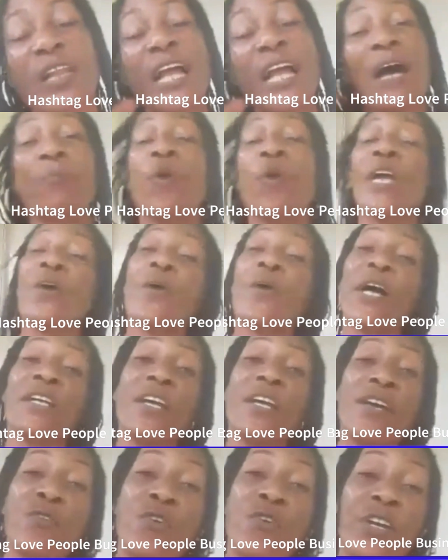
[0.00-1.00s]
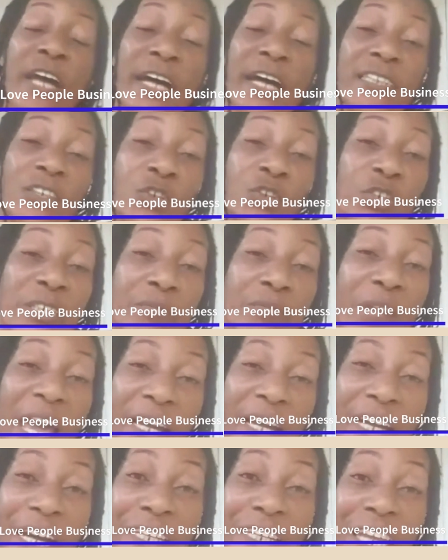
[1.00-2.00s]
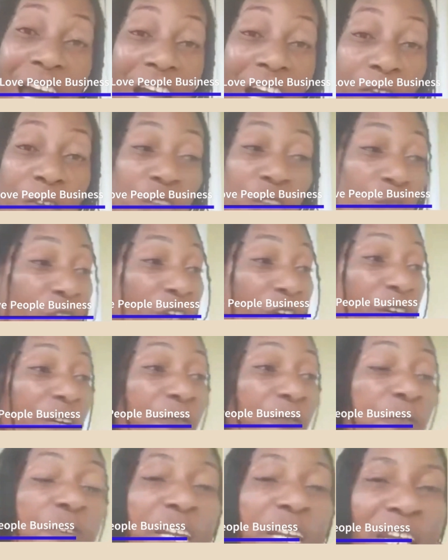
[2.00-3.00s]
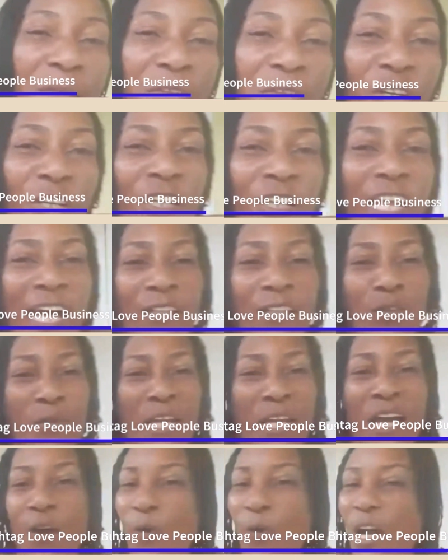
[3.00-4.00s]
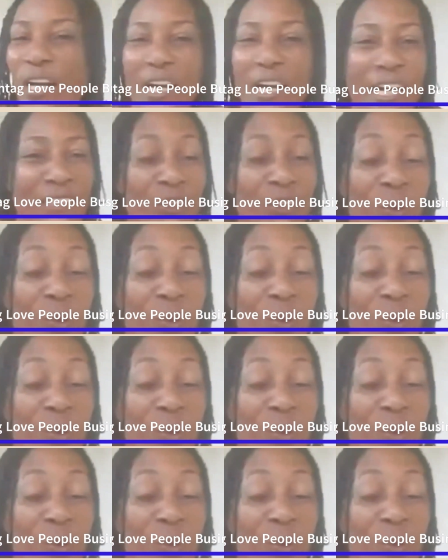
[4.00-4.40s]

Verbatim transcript: clot. Boy, you want to hear run and scream like a dog. Which way you afraid of blood clot woman and walk and